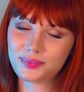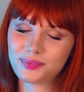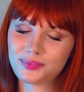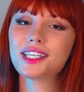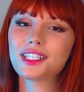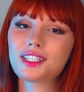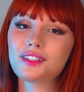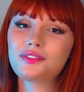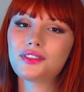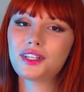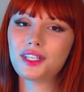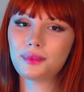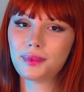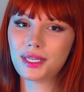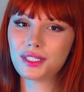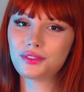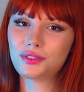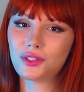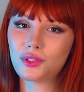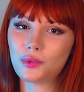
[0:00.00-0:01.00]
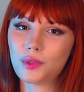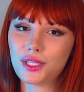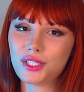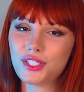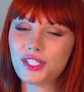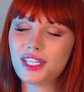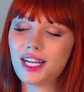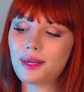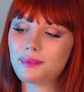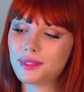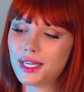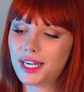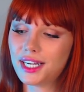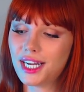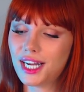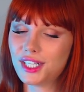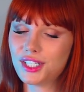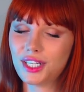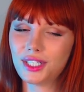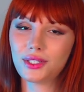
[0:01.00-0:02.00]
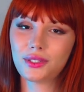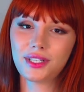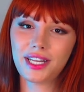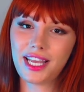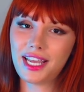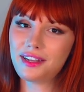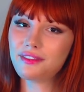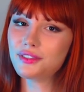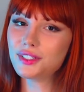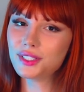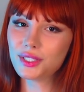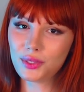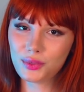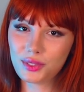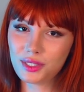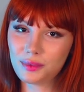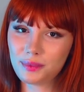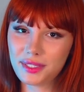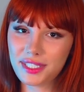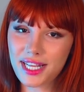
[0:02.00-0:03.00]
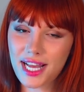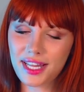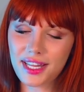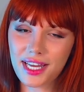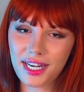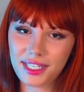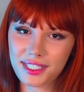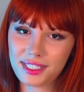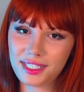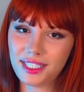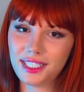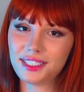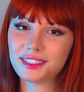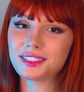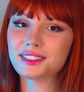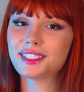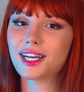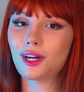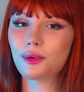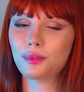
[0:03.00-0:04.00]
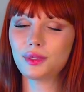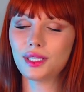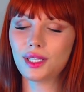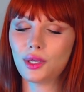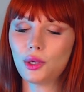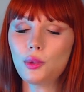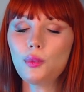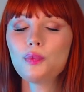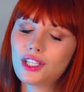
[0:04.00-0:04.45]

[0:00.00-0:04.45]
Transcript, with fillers: Thank you very much for watching. I'm Daria Jane on every social media that is linked down below.